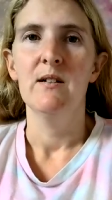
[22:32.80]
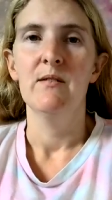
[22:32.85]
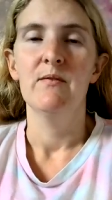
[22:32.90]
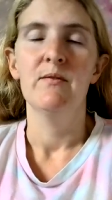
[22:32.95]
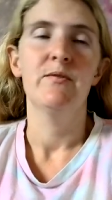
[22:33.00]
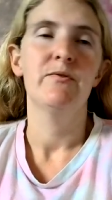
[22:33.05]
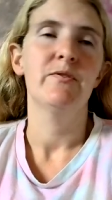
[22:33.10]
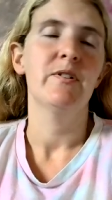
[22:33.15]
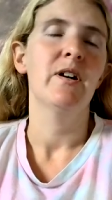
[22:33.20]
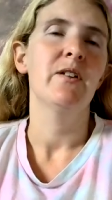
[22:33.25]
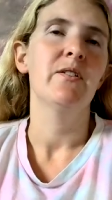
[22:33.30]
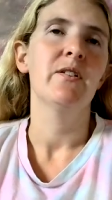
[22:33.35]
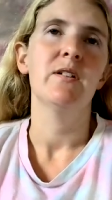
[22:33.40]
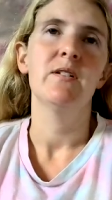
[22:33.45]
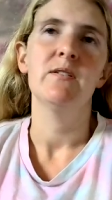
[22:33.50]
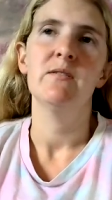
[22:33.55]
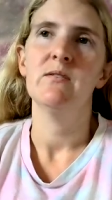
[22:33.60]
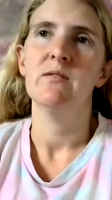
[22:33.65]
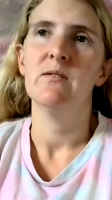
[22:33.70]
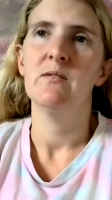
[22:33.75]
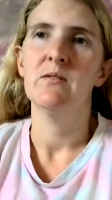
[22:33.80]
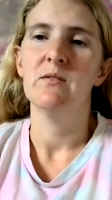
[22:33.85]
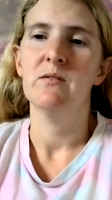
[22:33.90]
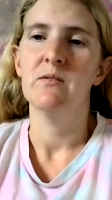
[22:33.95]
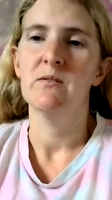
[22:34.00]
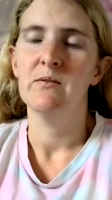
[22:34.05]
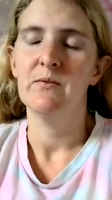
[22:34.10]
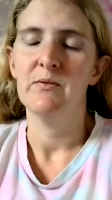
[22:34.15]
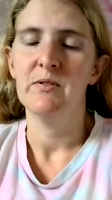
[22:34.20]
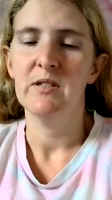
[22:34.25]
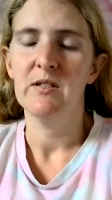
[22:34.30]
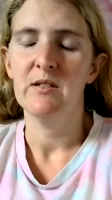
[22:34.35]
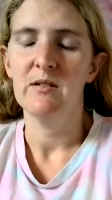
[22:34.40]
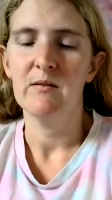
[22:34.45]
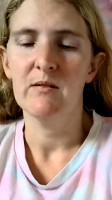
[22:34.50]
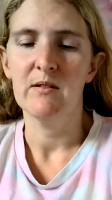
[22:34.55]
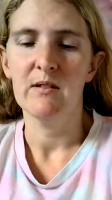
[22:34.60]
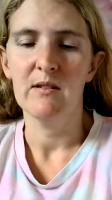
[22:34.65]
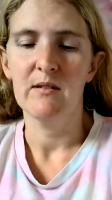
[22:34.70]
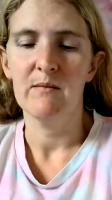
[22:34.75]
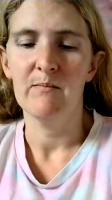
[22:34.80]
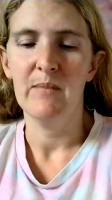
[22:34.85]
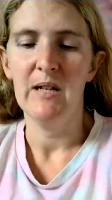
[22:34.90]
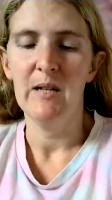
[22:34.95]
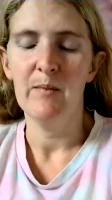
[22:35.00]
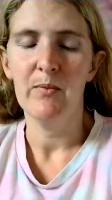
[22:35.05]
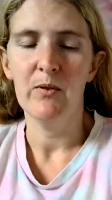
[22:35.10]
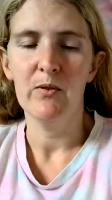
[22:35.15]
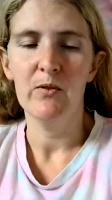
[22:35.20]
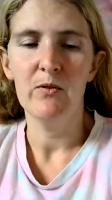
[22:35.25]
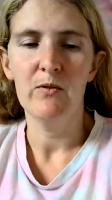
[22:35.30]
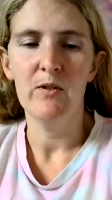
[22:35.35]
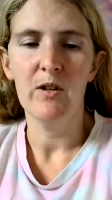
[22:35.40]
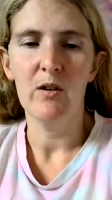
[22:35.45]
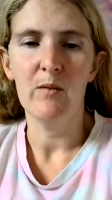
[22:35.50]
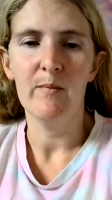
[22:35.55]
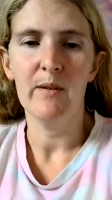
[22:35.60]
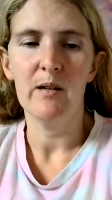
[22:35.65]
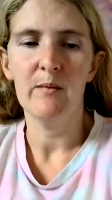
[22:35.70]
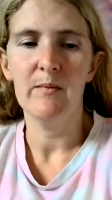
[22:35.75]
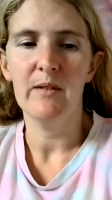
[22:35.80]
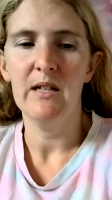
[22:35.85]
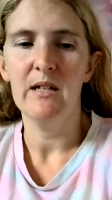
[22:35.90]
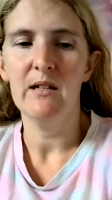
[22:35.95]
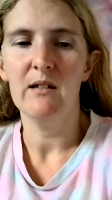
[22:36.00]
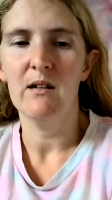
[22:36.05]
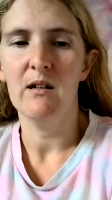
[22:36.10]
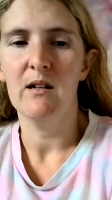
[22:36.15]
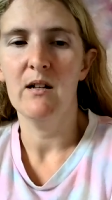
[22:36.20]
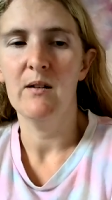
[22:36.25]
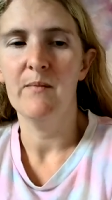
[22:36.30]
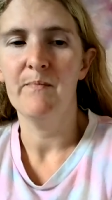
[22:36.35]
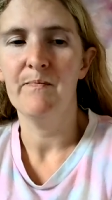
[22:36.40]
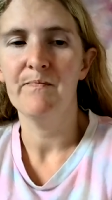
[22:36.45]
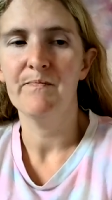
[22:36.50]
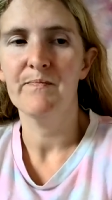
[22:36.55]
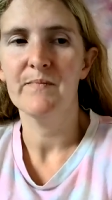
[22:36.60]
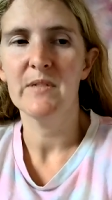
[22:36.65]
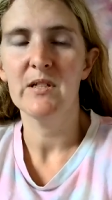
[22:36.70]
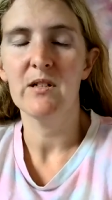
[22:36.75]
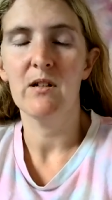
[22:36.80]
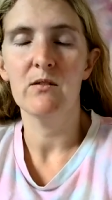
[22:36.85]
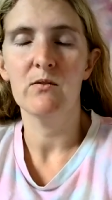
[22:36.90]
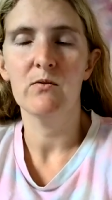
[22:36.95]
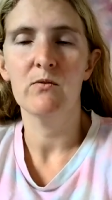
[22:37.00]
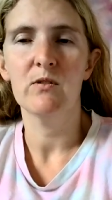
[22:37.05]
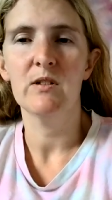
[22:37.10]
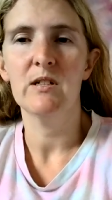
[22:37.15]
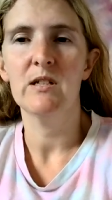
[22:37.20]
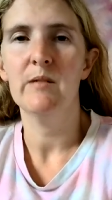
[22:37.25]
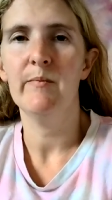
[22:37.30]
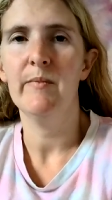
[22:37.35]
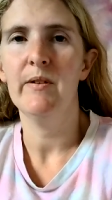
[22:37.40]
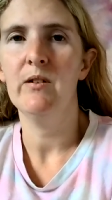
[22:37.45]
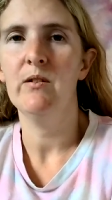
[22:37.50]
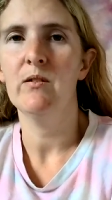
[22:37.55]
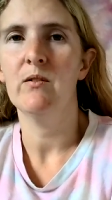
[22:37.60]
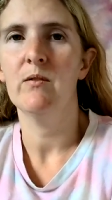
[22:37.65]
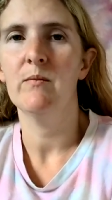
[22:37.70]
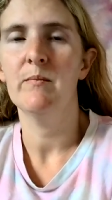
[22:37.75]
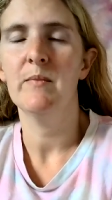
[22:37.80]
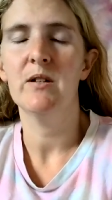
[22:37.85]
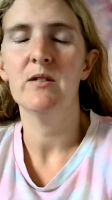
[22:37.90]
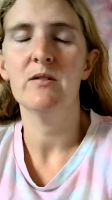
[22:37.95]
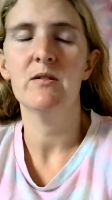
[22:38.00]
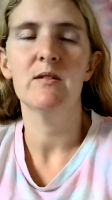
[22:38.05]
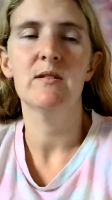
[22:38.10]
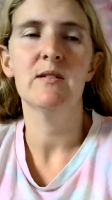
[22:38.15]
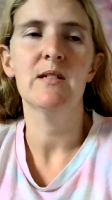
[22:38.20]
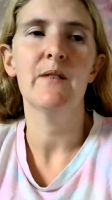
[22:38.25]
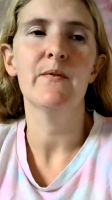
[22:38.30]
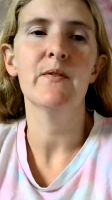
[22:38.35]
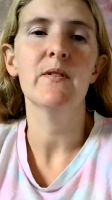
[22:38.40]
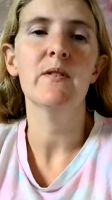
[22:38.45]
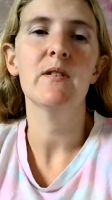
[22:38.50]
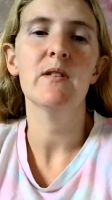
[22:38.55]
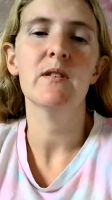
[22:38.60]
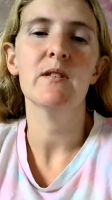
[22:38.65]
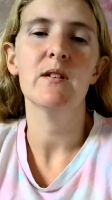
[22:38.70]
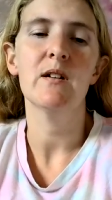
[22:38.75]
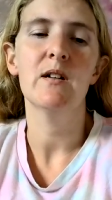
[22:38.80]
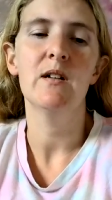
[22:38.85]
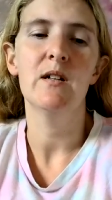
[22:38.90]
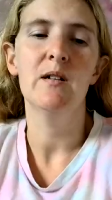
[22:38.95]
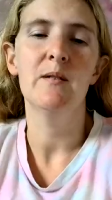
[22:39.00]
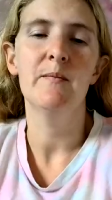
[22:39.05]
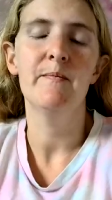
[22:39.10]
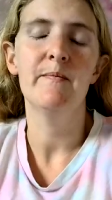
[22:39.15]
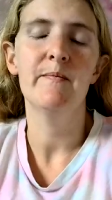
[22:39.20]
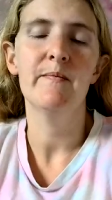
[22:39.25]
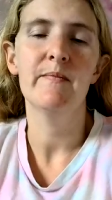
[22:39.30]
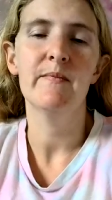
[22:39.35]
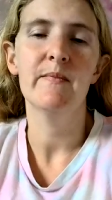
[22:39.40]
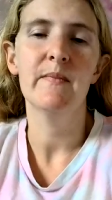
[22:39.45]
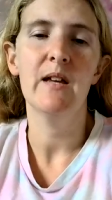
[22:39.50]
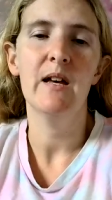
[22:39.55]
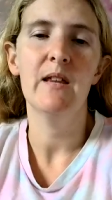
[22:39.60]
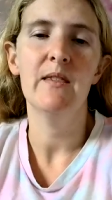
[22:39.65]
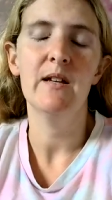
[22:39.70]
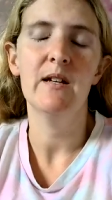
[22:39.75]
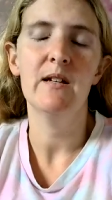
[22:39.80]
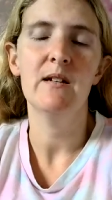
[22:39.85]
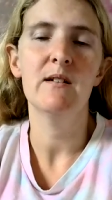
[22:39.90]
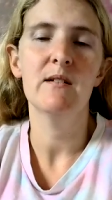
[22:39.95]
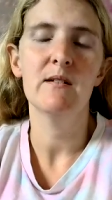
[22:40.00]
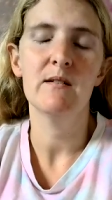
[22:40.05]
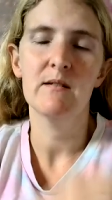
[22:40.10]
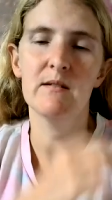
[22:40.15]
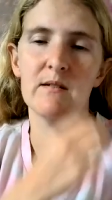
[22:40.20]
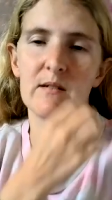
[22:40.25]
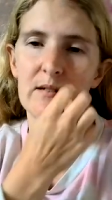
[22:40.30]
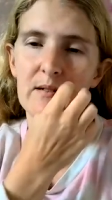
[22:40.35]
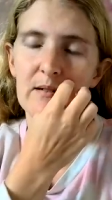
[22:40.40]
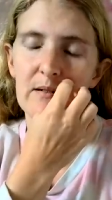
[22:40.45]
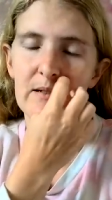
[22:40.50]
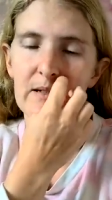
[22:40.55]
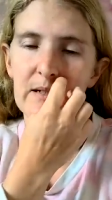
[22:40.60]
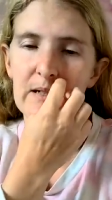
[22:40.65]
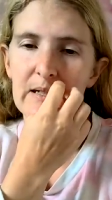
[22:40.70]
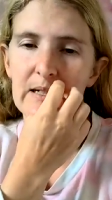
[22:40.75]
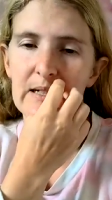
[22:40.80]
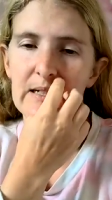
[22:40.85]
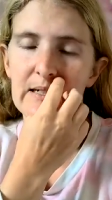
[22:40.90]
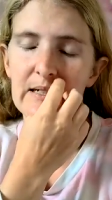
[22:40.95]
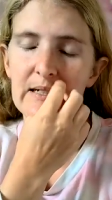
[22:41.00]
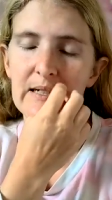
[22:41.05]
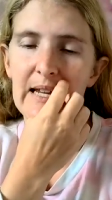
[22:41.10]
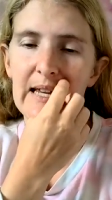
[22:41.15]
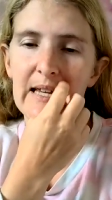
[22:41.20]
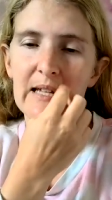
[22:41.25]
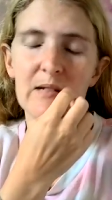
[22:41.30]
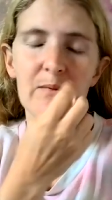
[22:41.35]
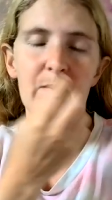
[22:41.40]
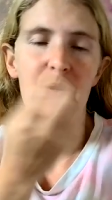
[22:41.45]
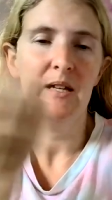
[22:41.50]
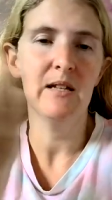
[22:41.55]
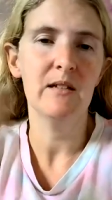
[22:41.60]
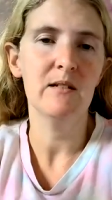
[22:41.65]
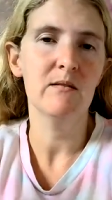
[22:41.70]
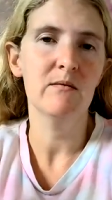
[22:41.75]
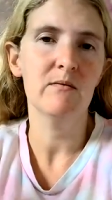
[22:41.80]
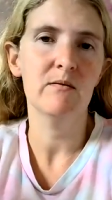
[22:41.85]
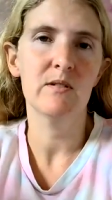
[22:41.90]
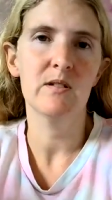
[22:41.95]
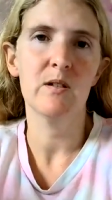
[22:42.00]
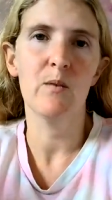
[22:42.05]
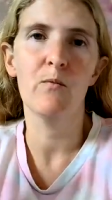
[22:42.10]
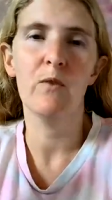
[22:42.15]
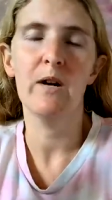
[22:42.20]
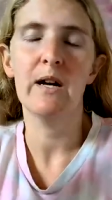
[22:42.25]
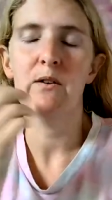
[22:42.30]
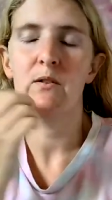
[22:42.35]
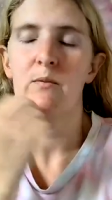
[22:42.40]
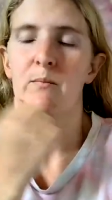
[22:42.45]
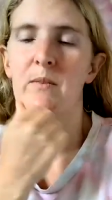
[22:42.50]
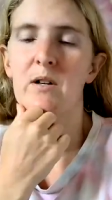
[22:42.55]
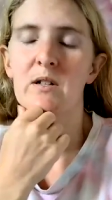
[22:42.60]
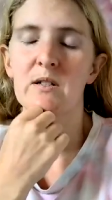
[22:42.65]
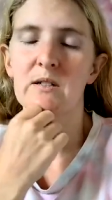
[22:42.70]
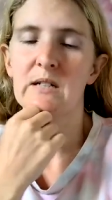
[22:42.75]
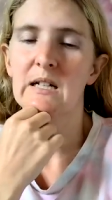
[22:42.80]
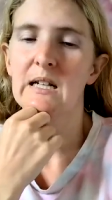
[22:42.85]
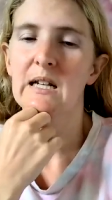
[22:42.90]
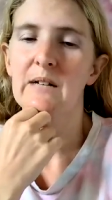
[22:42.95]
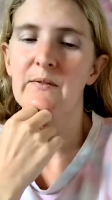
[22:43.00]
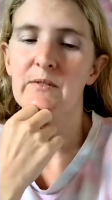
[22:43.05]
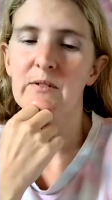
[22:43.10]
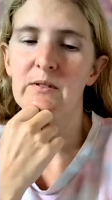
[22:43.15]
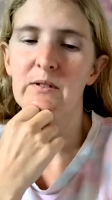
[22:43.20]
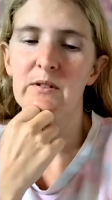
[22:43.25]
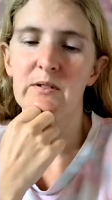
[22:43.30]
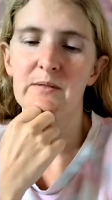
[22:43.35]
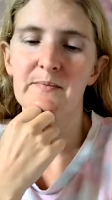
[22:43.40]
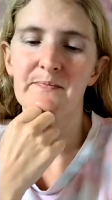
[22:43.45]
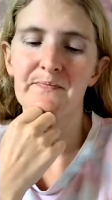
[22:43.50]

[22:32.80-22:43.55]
father or just people who know about me um, start talking to me on march the 7th um, and then take me somewhere on march the 11th